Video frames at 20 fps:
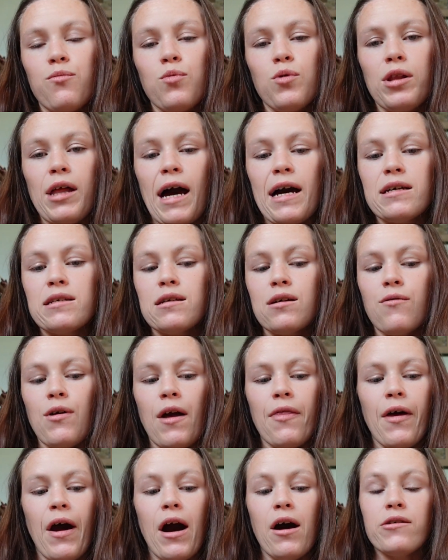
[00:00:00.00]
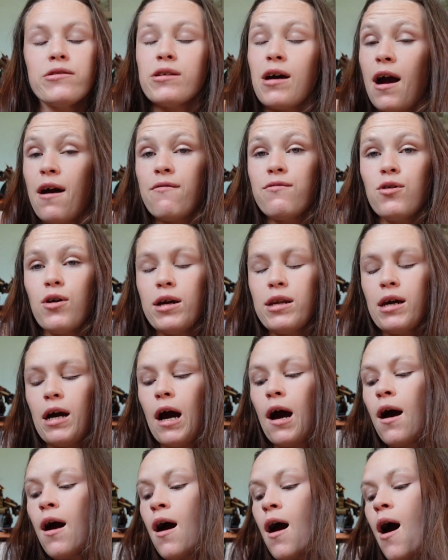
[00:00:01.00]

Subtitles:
relaxing around the house. I have no idea.